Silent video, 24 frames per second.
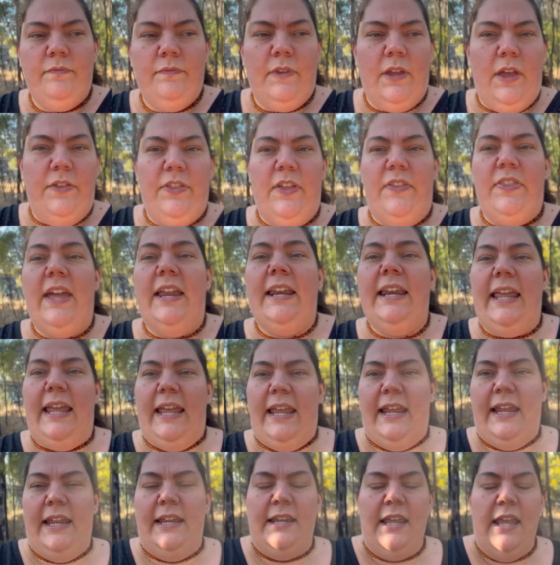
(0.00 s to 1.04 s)
that they
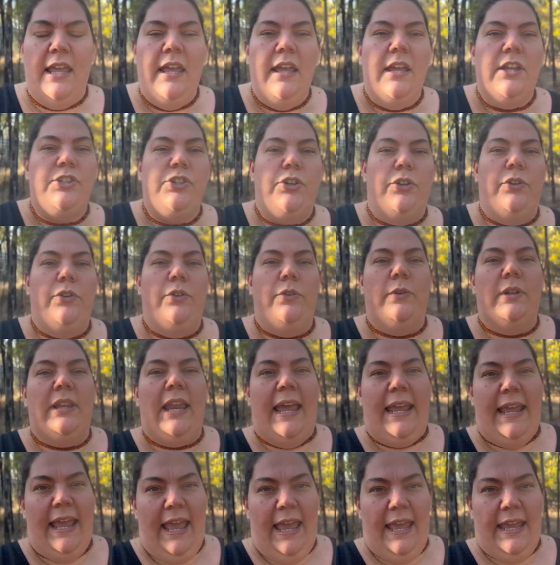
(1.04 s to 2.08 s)
need to
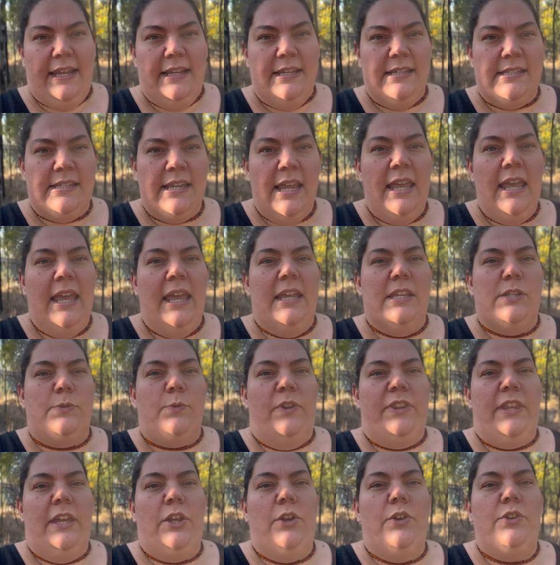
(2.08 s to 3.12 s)
lay eggs is
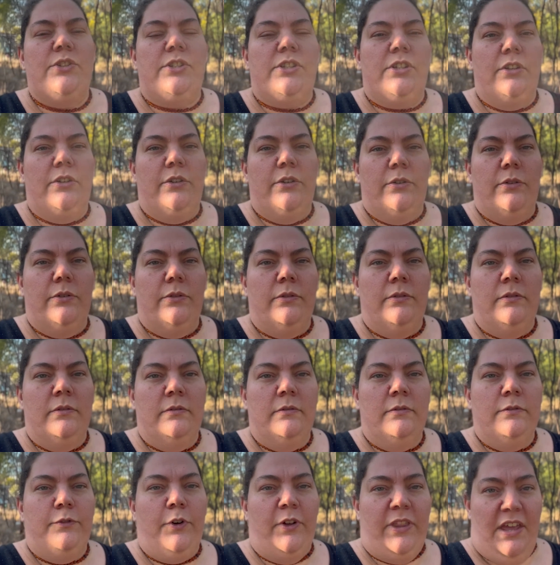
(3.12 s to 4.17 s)
what they use
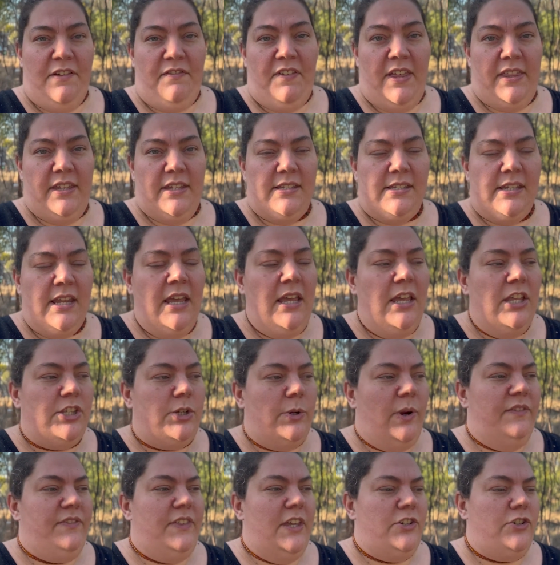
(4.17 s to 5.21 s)
for their feathers. So
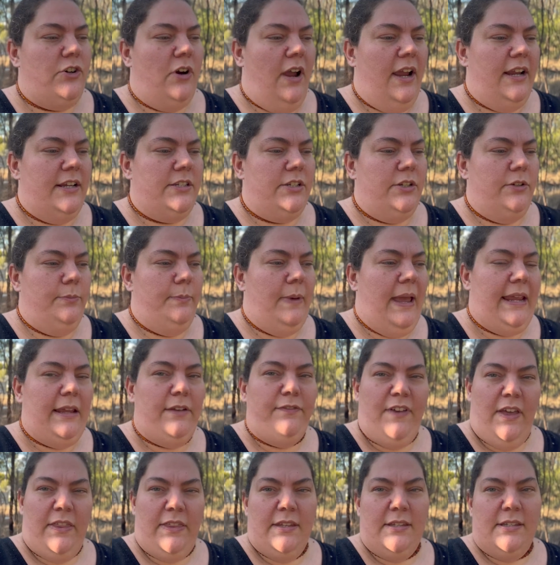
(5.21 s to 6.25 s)
if they're trying to make
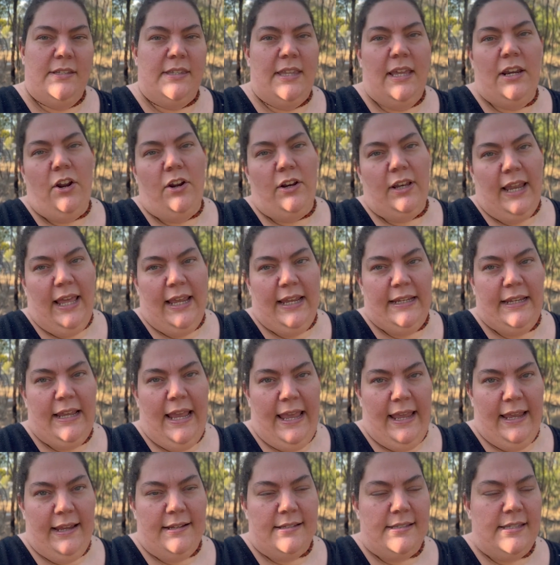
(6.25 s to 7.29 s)
feathers, they don't lay
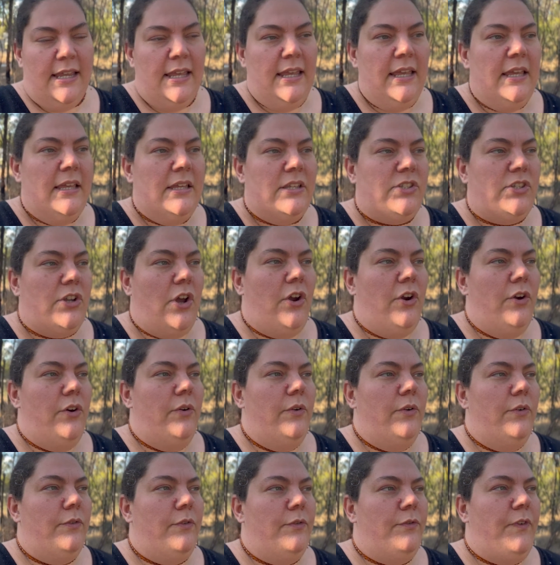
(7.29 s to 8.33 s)
eggs.
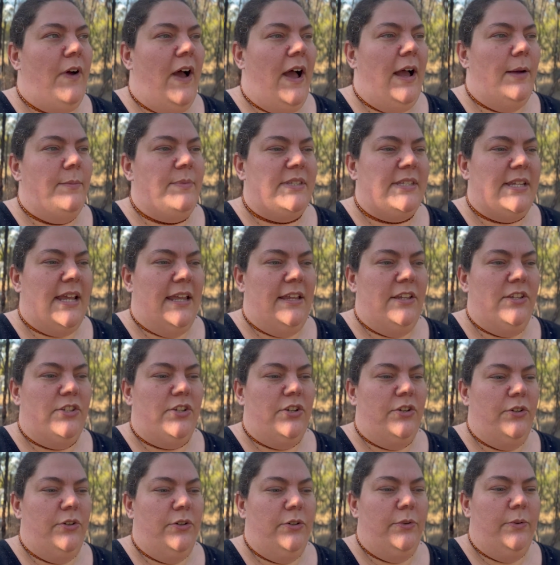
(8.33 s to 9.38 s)
So farms tend
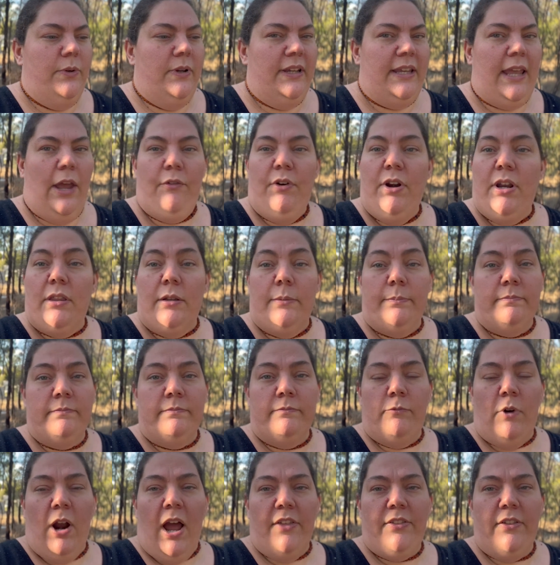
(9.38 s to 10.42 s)
to get rid of them
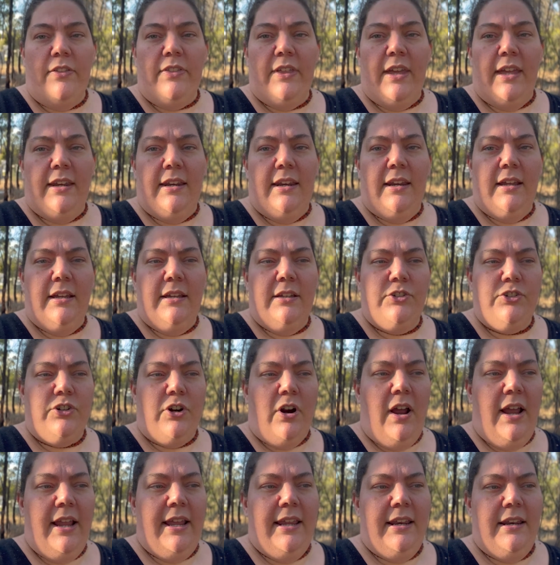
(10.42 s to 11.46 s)
rather than
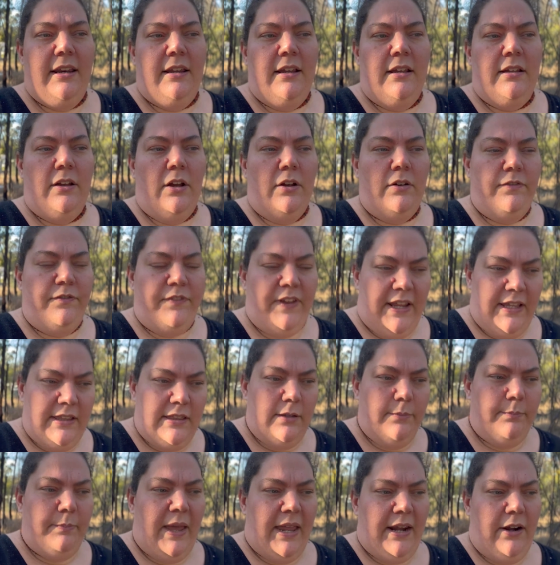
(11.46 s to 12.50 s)
try and feed
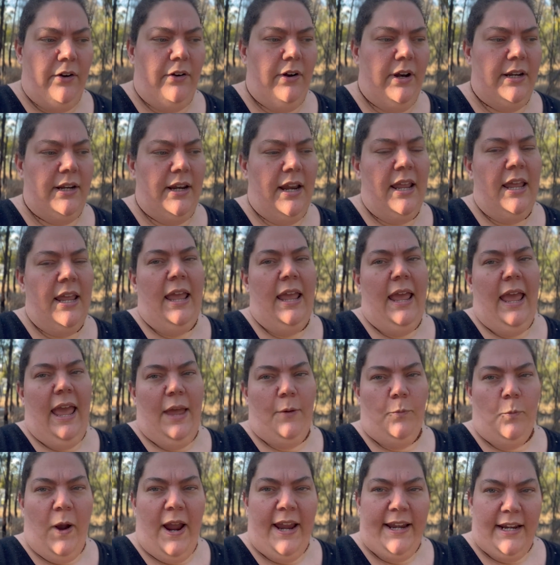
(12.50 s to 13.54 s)
them better and
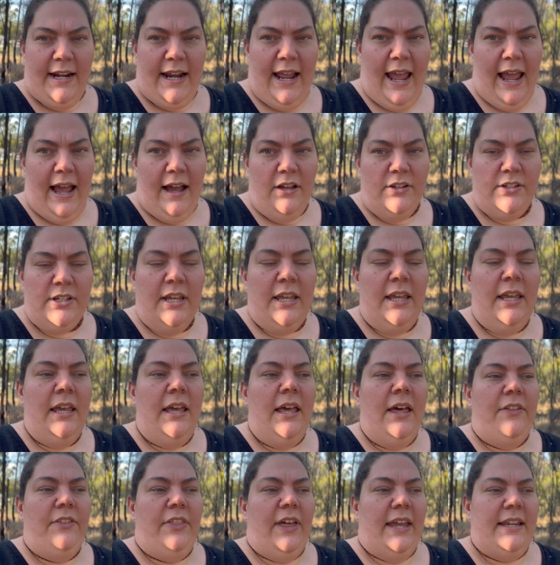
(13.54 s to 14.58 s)
wait it out.
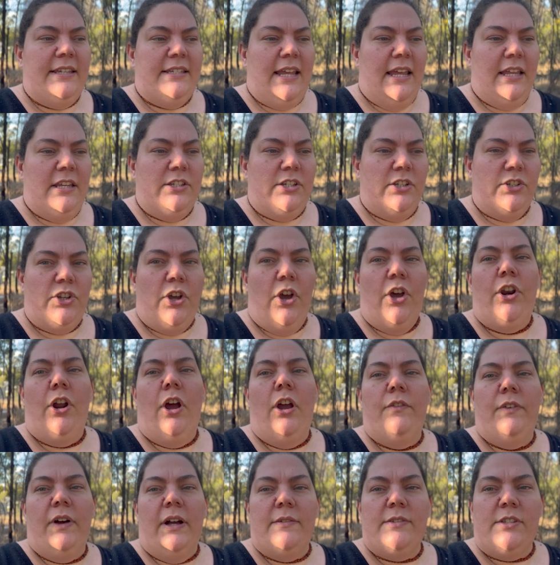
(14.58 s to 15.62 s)
They tend to turn
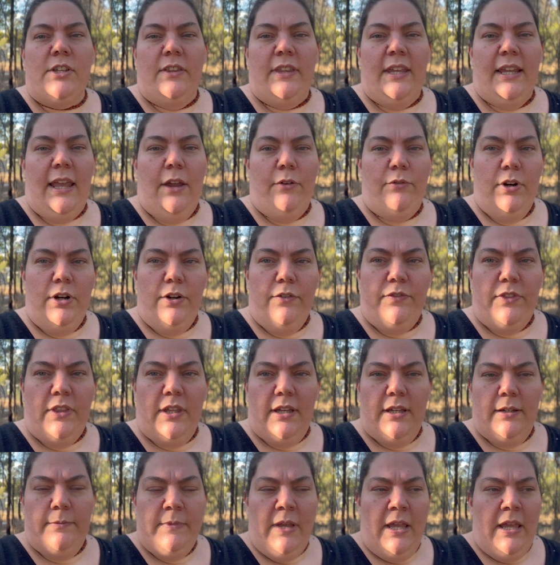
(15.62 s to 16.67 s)
over. So they get rid of
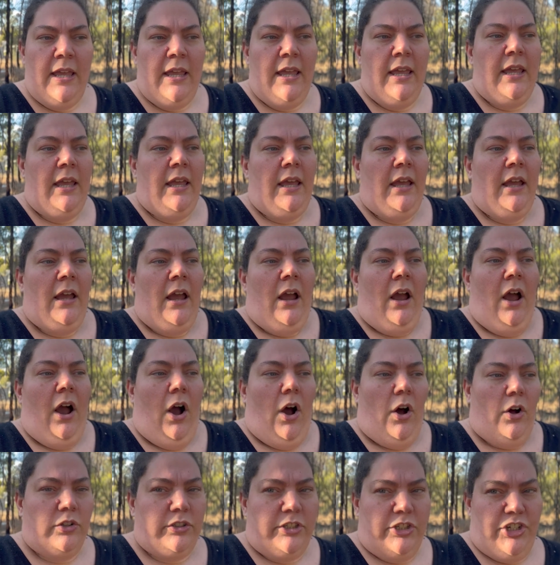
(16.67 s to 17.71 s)
the
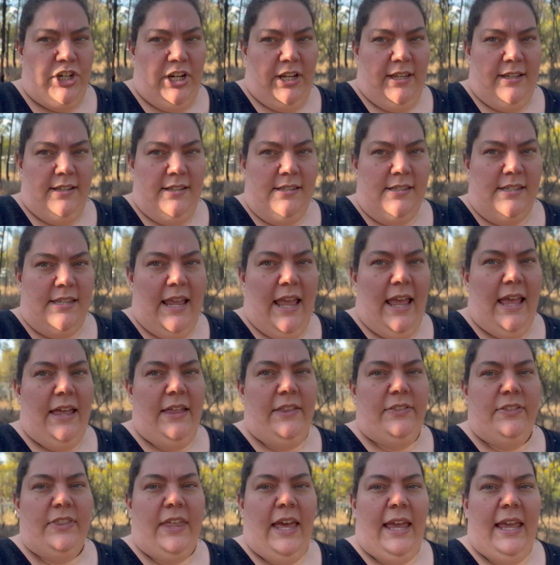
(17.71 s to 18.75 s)
older chickens
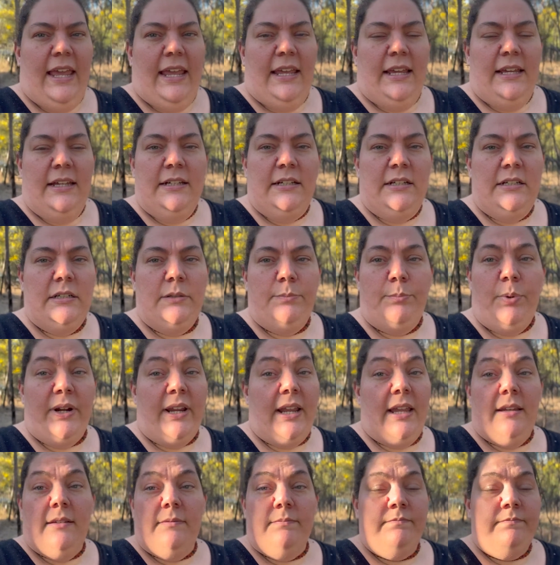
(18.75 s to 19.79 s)
and they bring
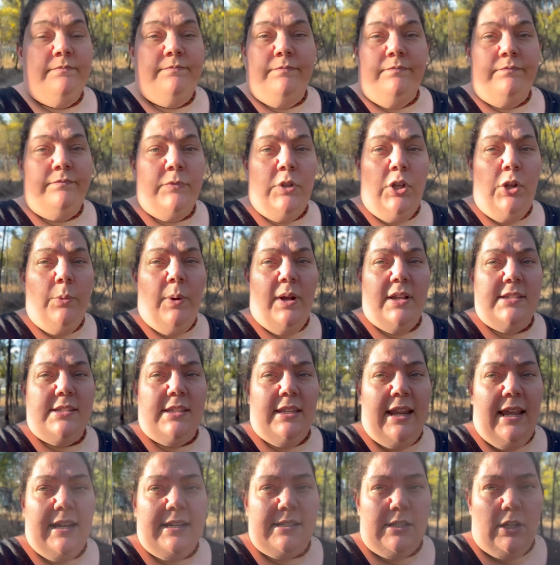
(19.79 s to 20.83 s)
in new ones, the
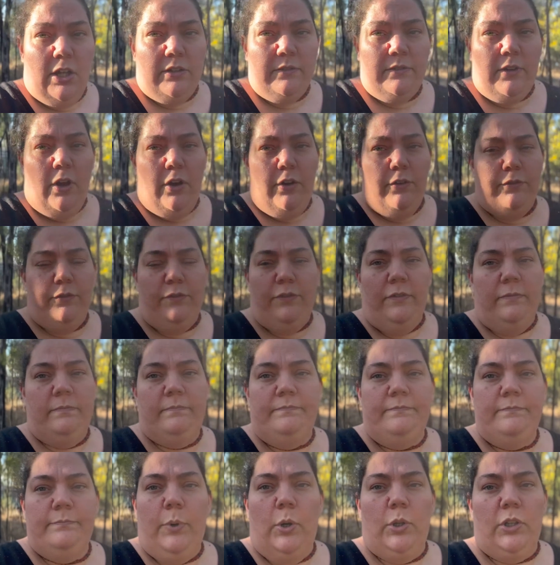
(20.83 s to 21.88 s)
next lot of
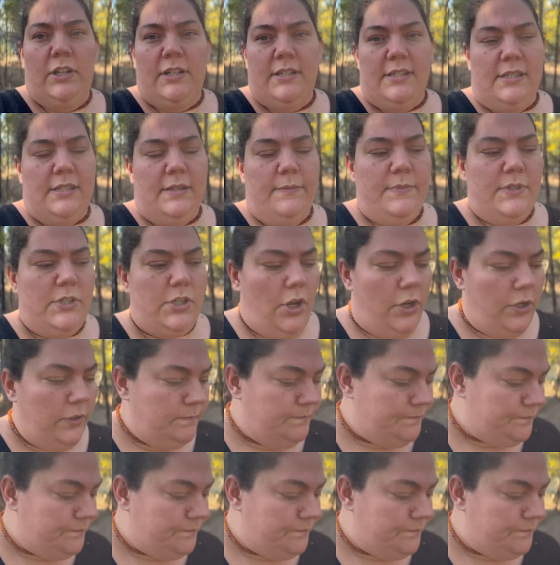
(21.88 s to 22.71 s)
pullets. So